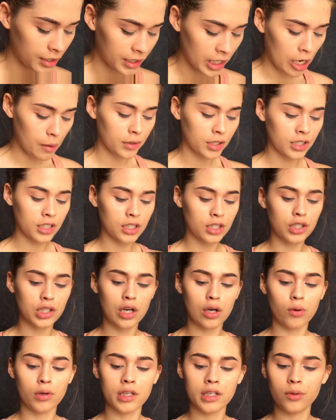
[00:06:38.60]
Now I'm gonna
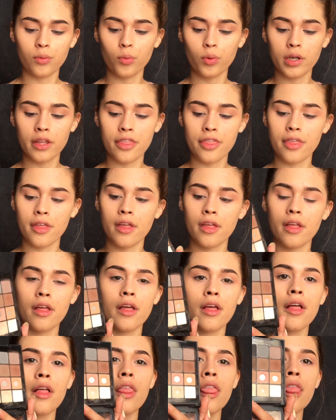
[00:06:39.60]
go in with
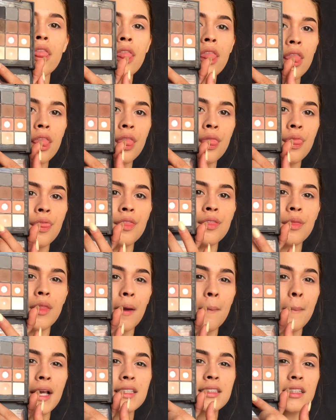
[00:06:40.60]

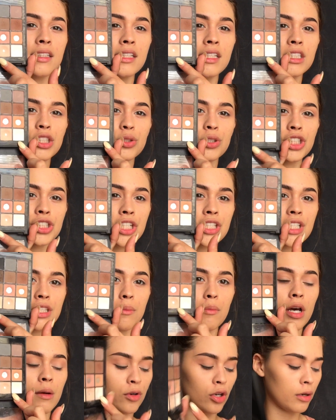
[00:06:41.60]
like basically these three shades at
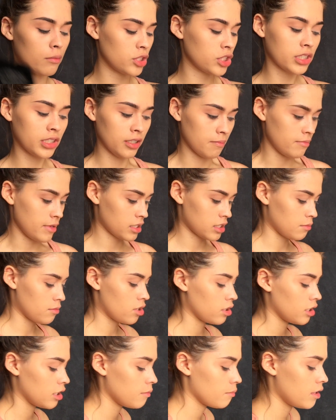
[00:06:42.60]
the bottom row. I'm just gonna mix them
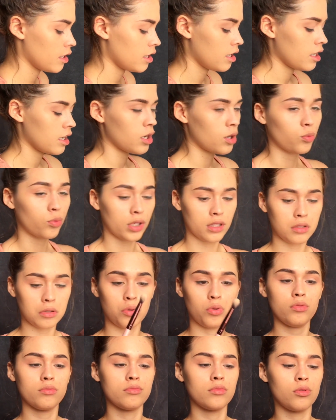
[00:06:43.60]
all up with
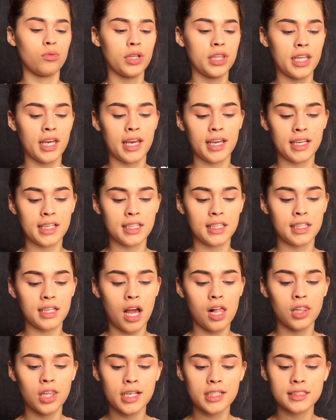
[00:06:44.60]

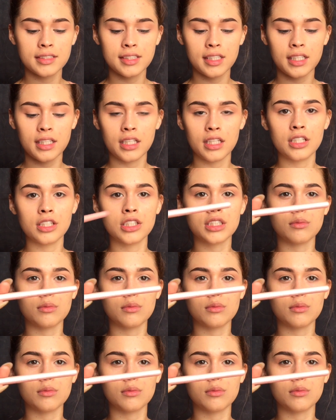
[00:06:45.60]
a Luxie